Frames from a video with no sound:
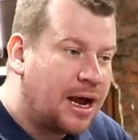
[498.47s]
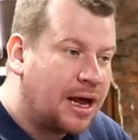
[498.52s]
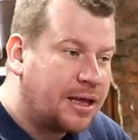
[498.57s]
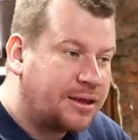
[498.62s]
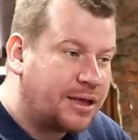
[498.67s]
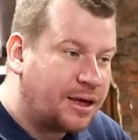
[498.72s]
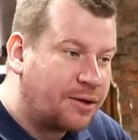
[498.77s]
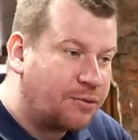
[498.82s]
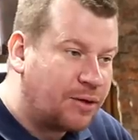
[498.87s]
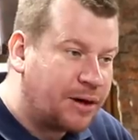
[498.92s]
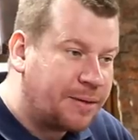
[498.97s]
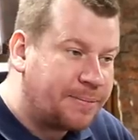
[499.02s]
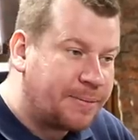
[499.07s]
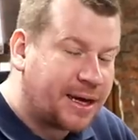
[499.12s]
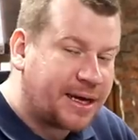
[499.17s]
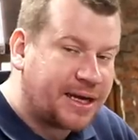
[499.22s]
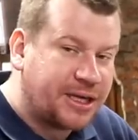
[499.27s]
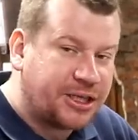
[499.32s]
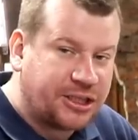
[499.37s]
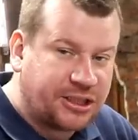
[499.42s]
and they
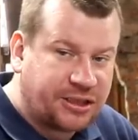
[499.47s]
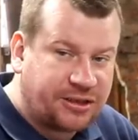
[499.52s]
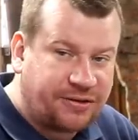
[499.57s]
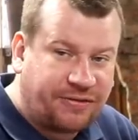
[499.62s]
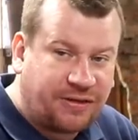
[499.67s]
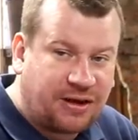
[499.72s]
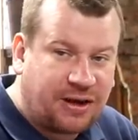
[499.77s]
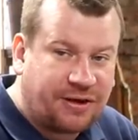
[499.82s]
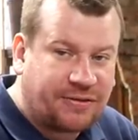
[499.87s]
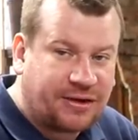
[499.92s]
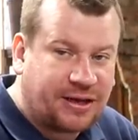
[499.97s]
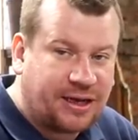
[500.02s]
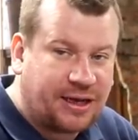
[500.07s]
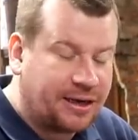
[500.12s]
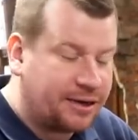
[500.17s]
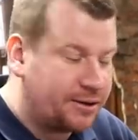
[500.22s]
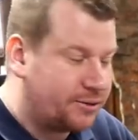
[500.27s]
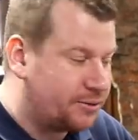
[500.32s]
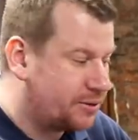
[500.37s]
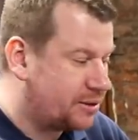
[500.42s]
repackage into 5
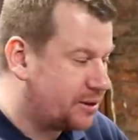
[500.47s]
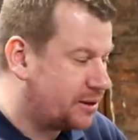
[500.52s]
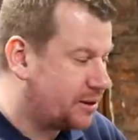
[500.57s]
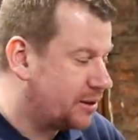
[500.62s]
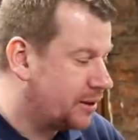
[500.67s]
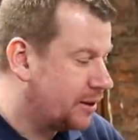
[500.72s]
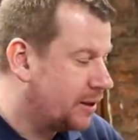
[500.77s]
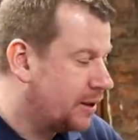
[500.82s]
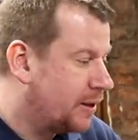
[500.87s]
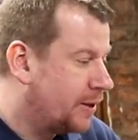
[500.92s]
kilos.